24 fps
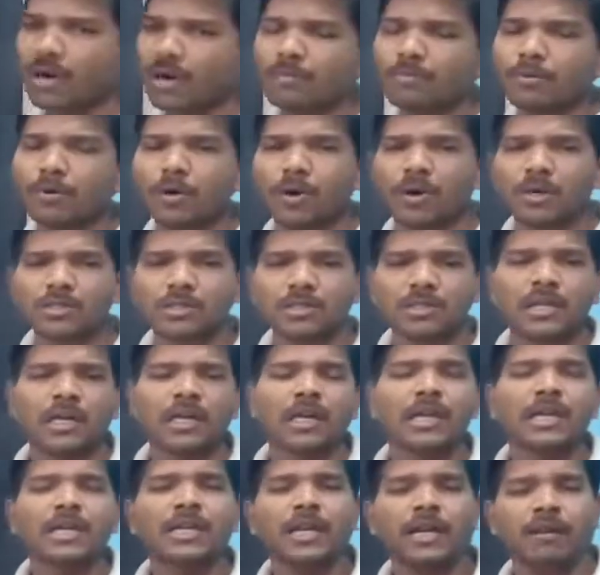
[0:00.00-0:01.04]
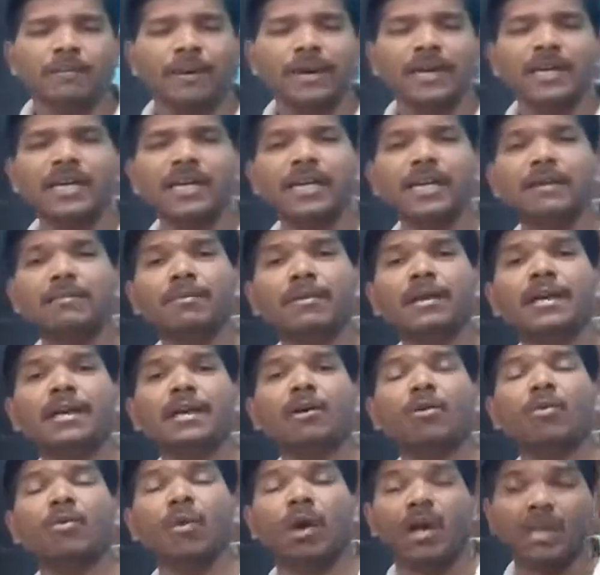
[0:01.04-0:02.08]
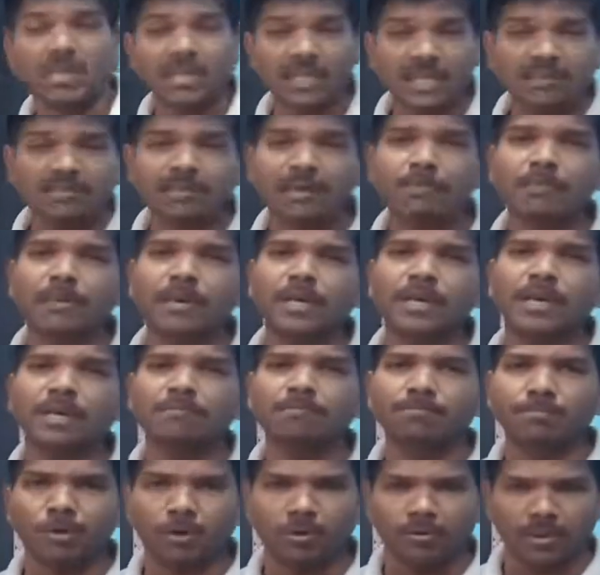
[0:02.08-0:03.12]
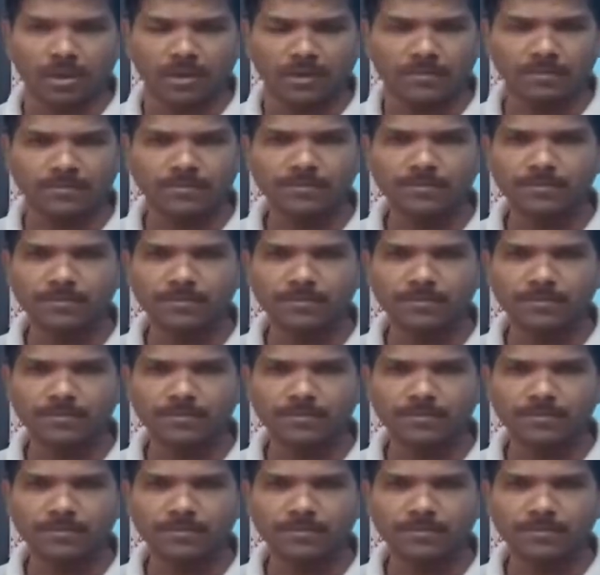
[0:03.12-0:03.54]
because day by day, quality will be improved.